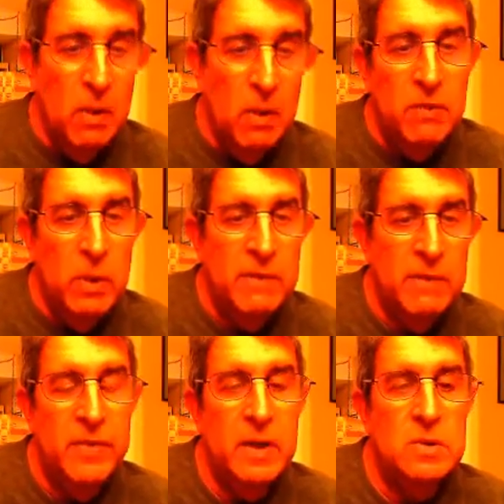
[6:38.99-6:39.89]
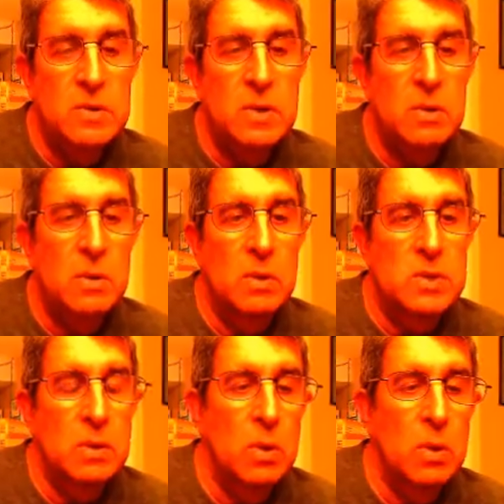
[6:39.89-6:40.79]
However, we have things that are
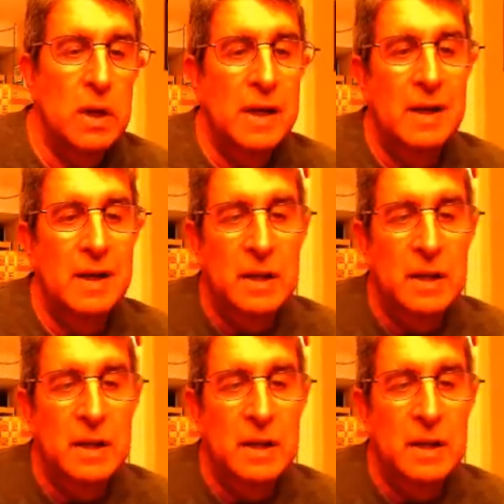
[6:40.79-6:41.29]
also working